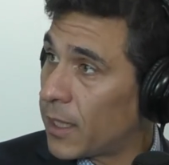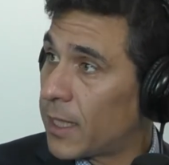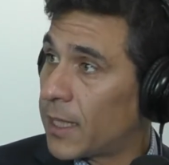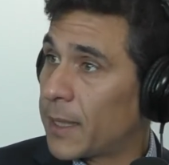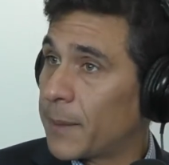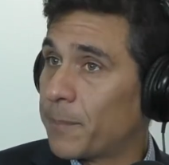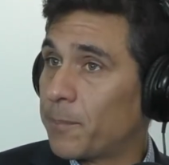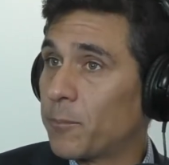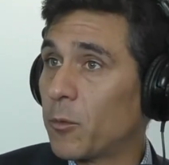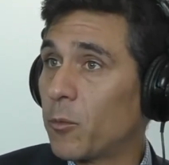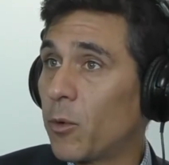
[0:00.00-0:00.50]

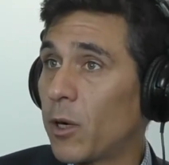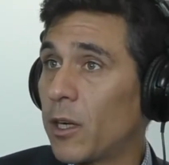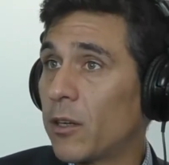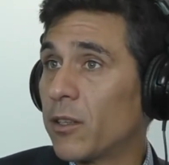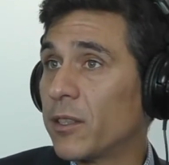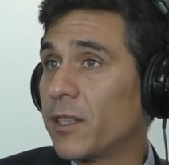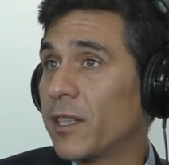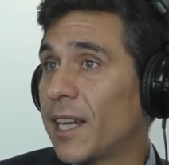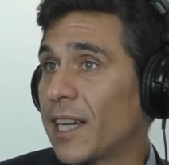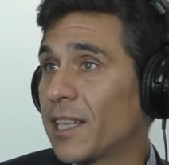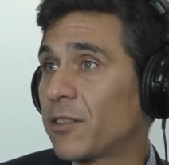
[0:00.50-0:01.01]
Um, while
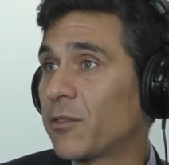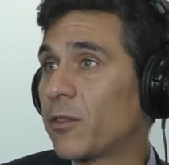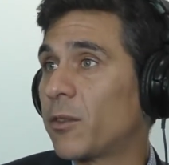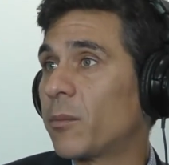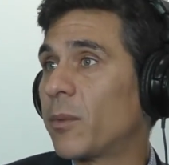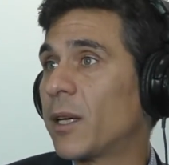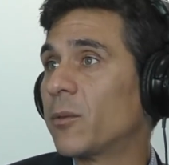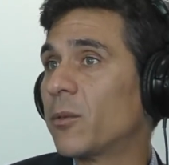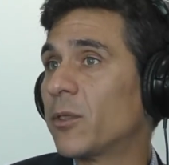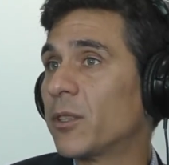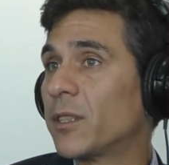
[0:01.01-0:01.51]
in the last
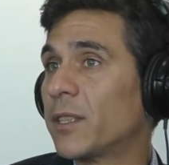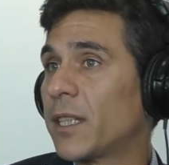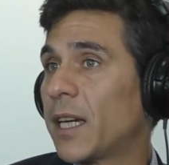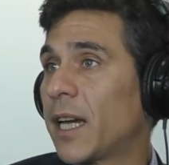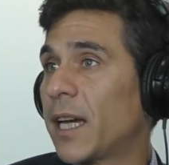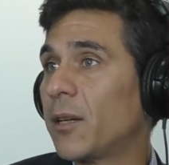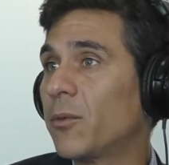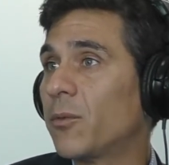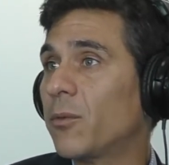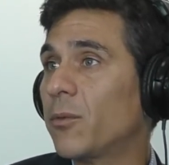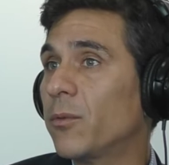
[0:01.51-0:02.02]
firm I was
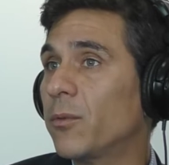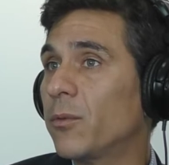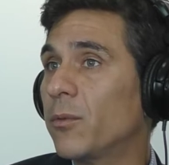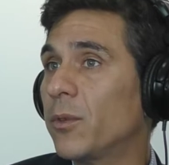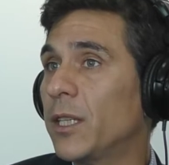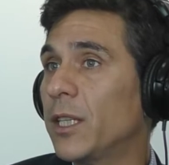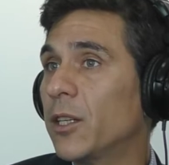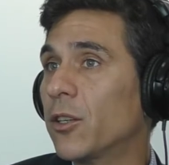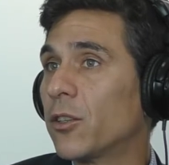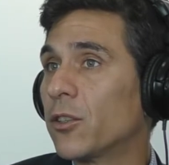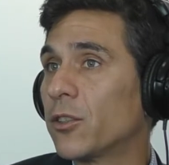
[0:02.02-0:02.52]
at,
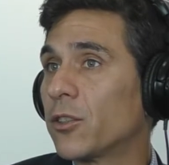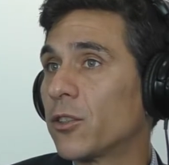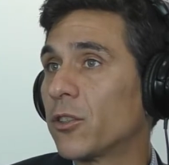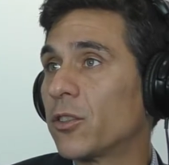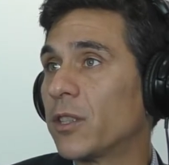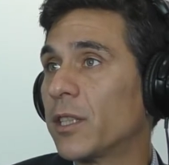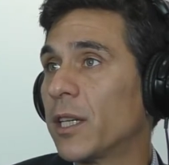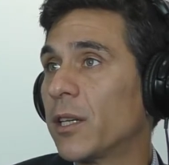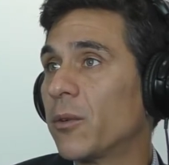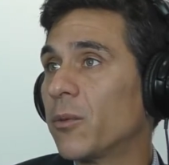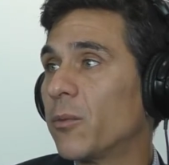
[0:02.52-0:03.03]
we also
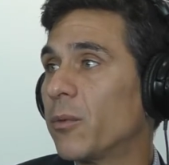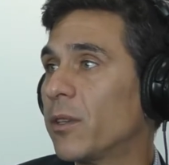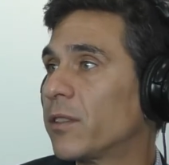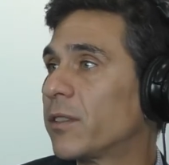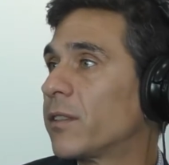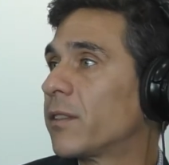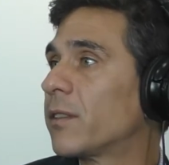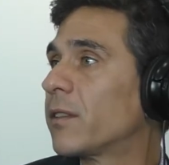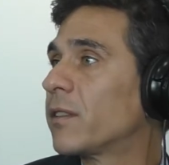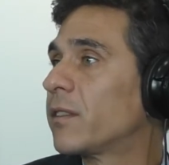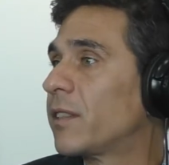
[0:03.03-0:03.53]
dealt with
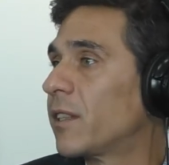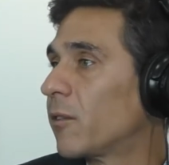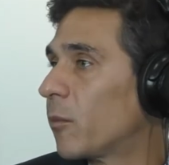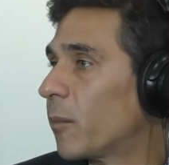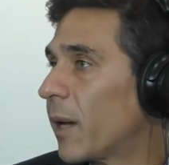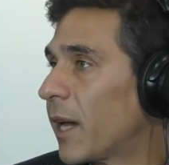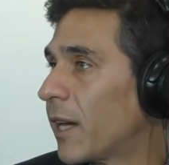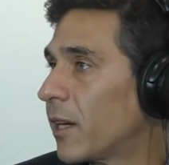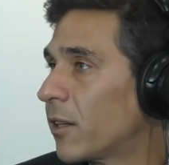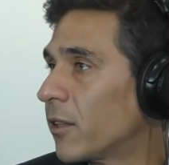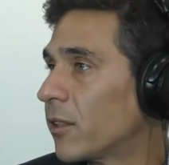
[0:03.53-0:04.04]
civil
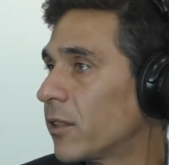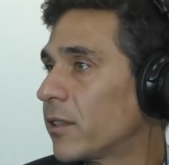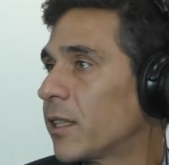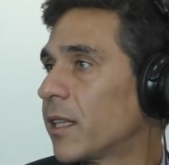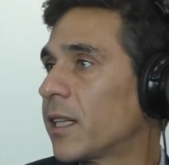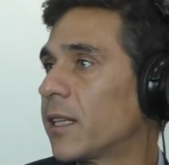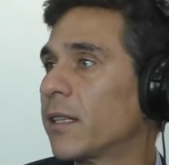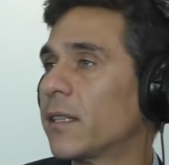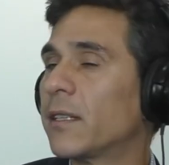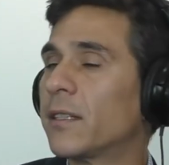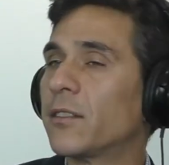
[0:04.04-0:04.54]
matters
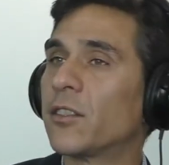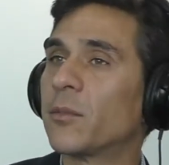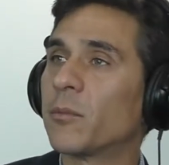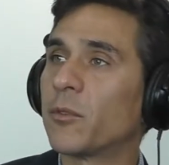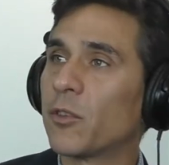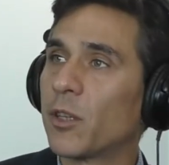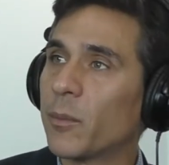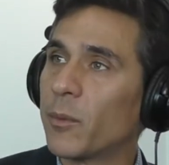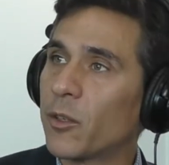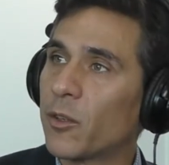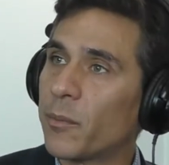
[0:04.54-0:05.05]
mm-hmm. and some
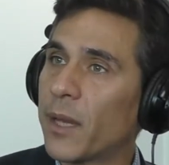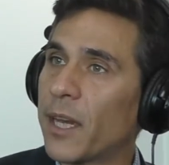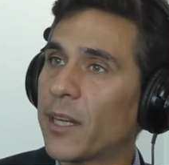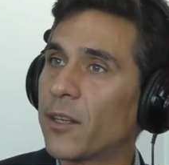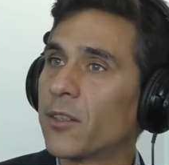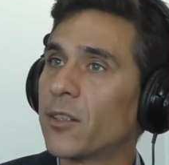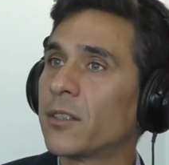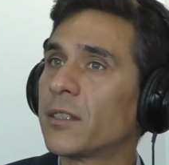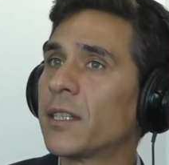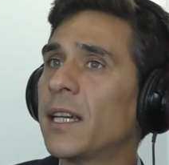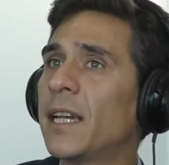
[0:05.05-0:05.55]
criminal
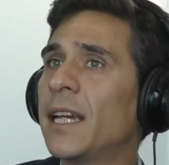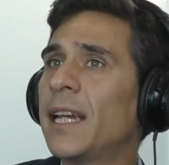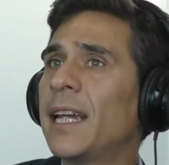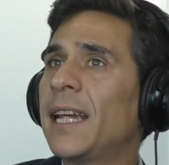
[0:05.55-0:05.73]
matters.